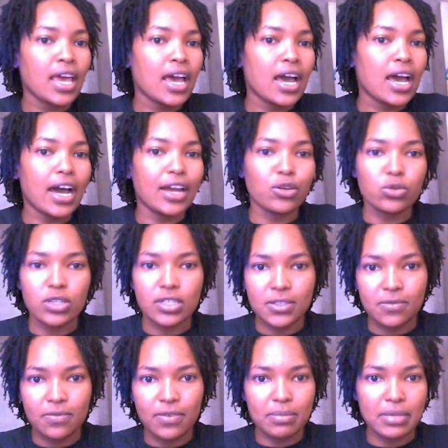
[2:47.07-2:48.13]
are known as
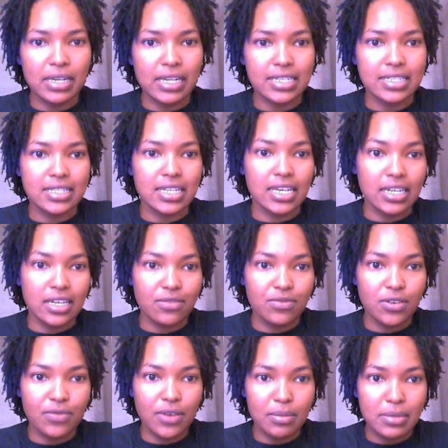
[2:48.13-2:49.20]
families, and every
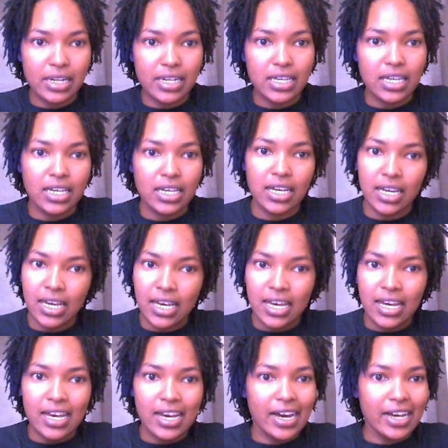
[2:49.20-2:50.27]
family
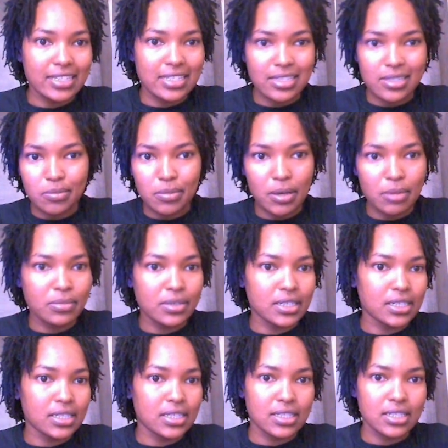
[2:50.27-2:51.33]
has its
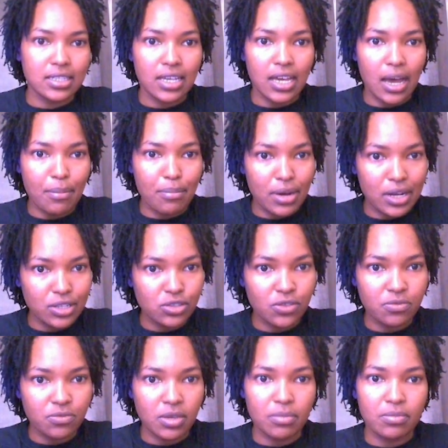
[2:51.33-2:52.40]
members, a bunch of
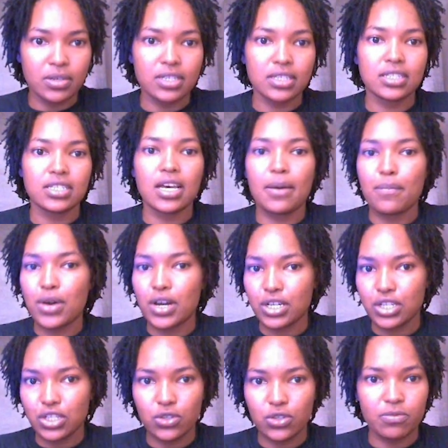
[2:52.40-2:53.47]
members, a
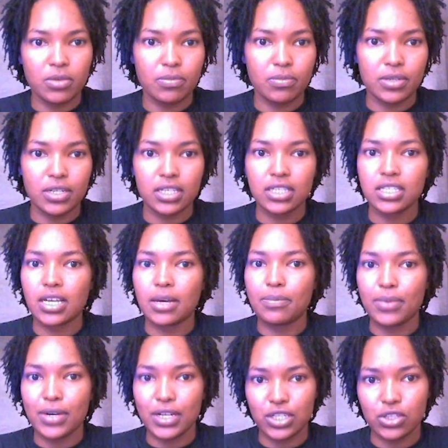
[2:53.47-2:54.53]
bunch of members, a
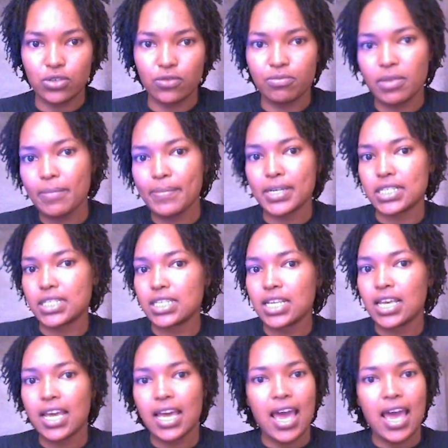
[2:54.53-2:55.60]
bunch of members,
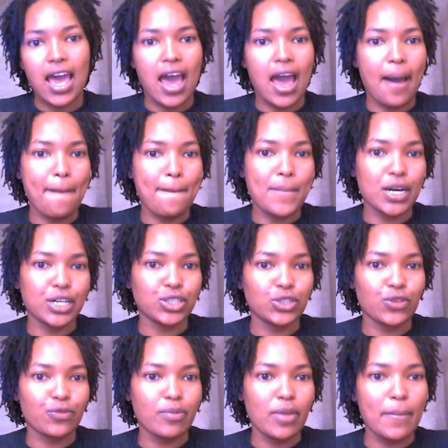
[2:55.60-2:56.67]
a bunch of
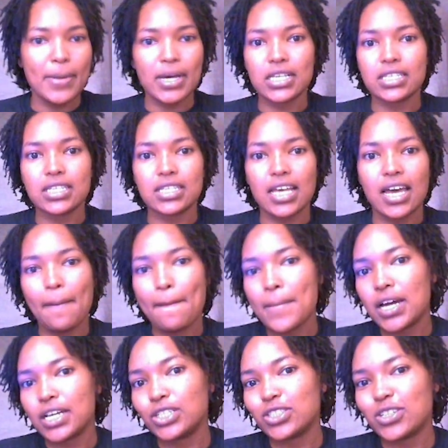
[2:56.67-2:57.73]
members, a
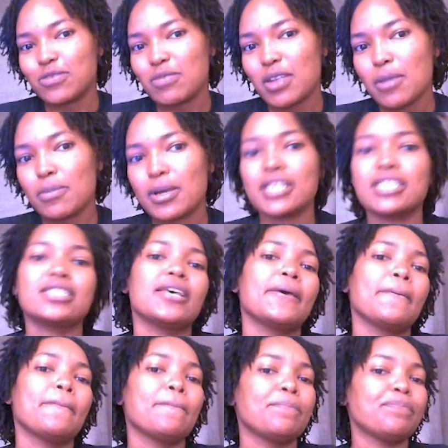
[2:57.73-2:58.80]
bunch of members.
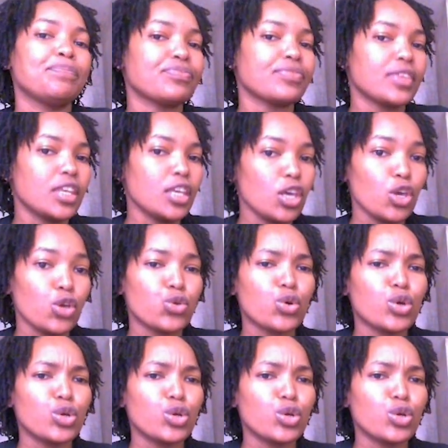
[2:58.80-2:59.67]
You can